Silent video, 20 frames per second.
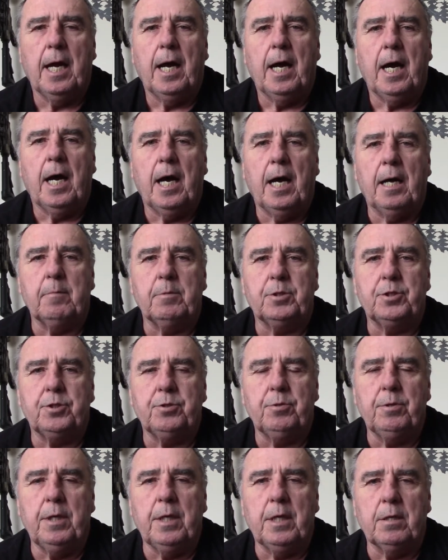I'm
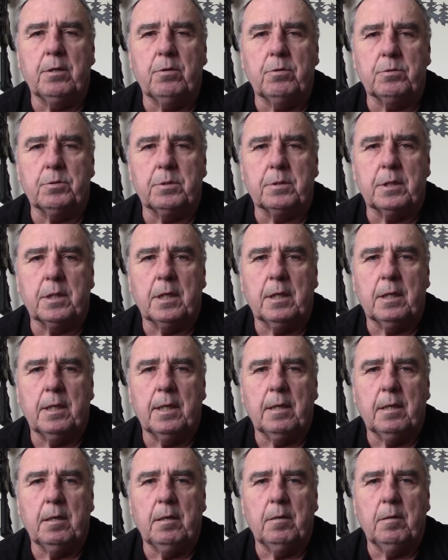shooting those
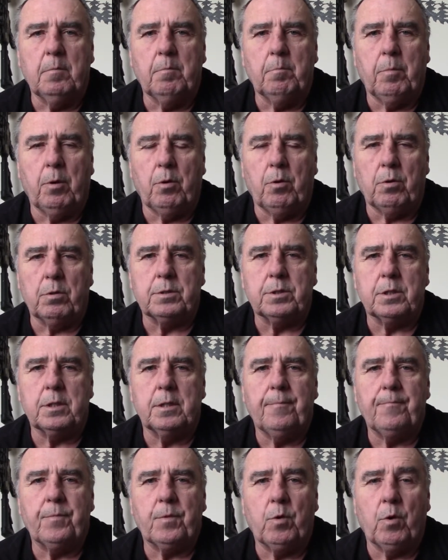bolts
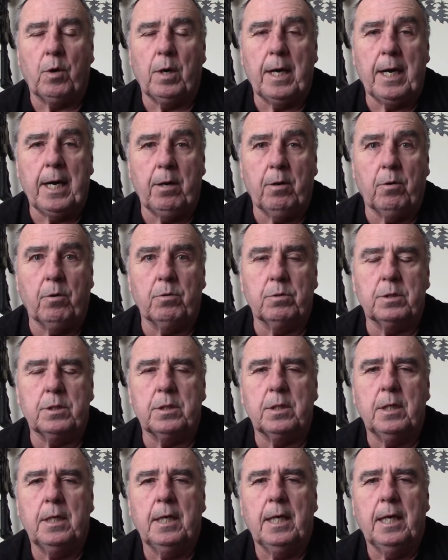or
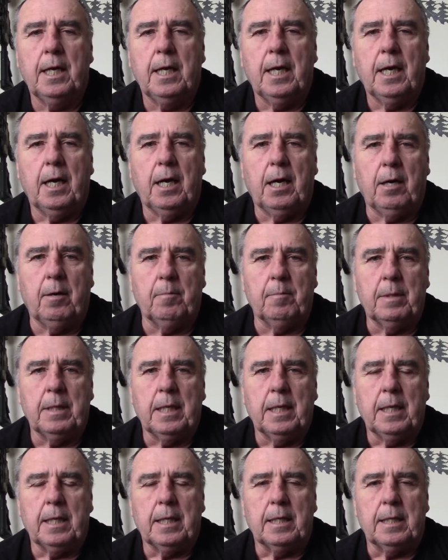arrows.
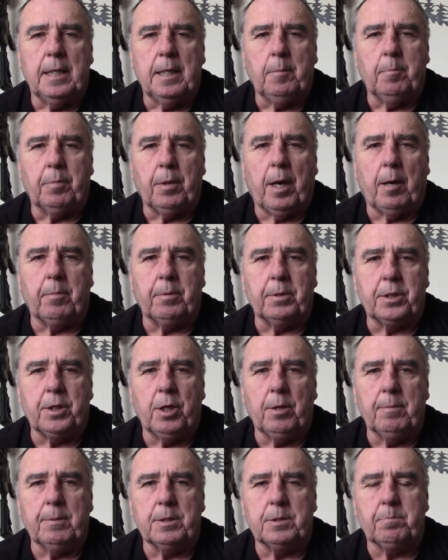The proper
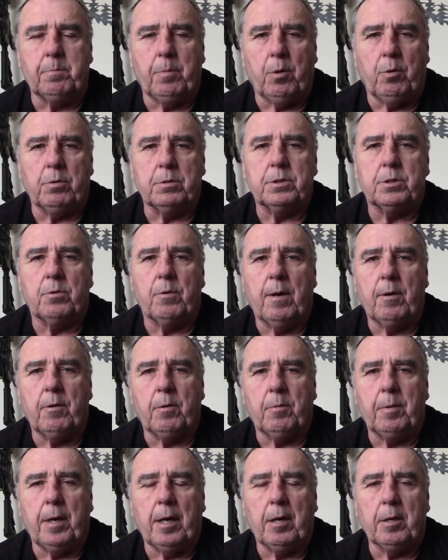term is bolts, so I will
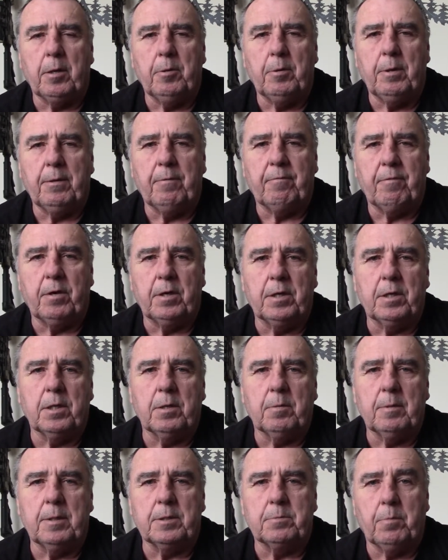probably refer to
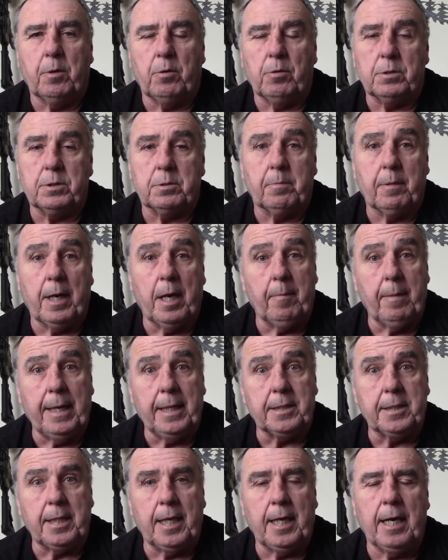them as bolts, but I may
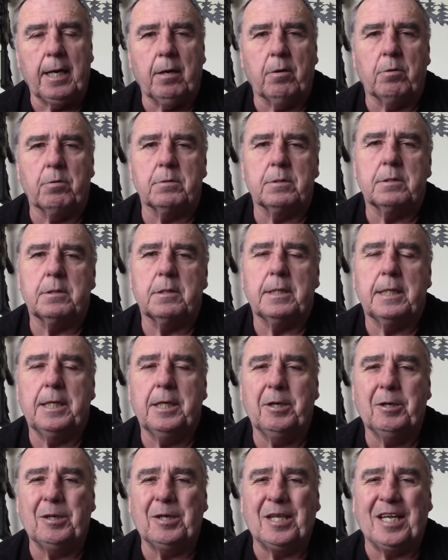say arrows
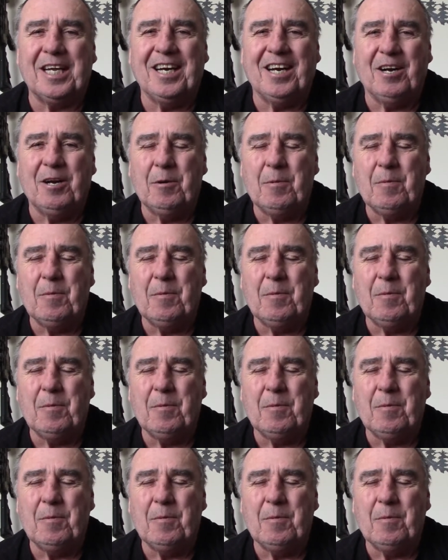here and there.